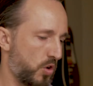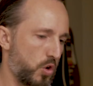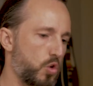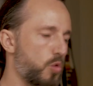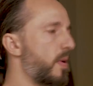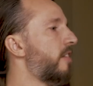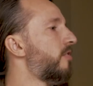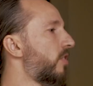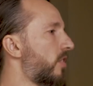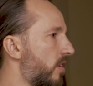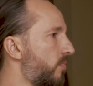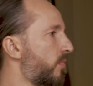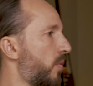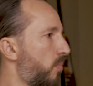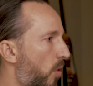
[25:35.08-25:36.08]

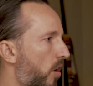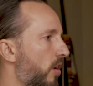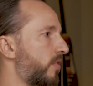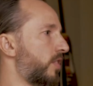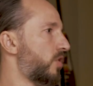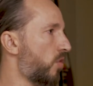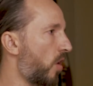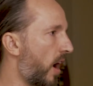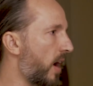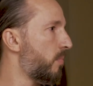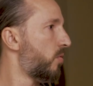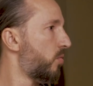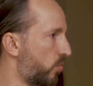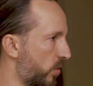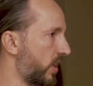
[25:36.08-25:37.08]
whomever part of the
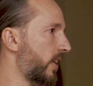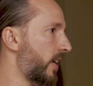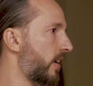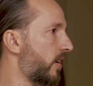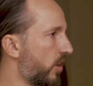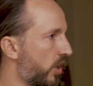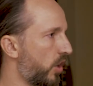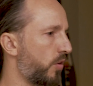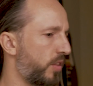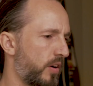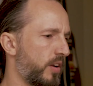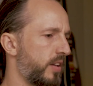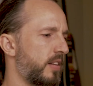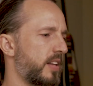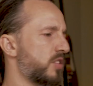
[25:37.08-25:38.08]
tribe really, you know, they're
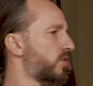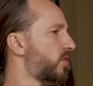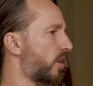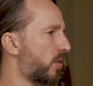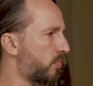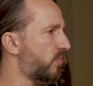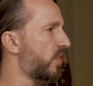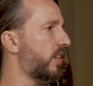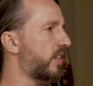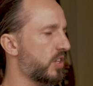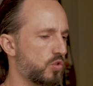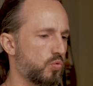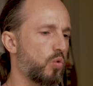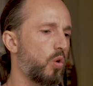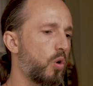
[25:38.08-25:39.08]
in this, they're in
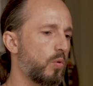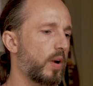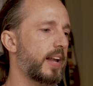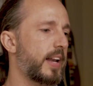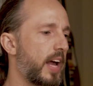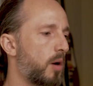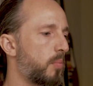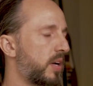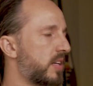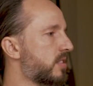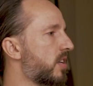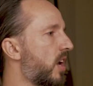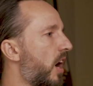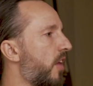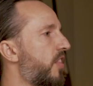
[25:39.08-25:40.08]
this role right now, but it's
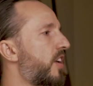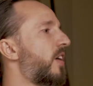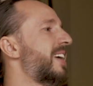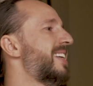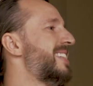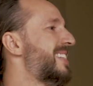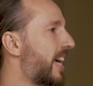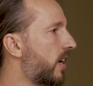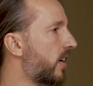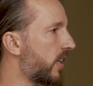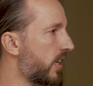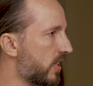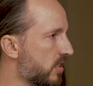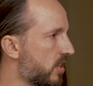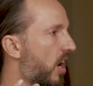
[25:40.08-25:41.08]
not their
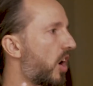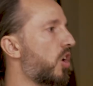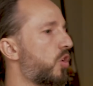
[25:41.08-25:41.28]
identity. It's not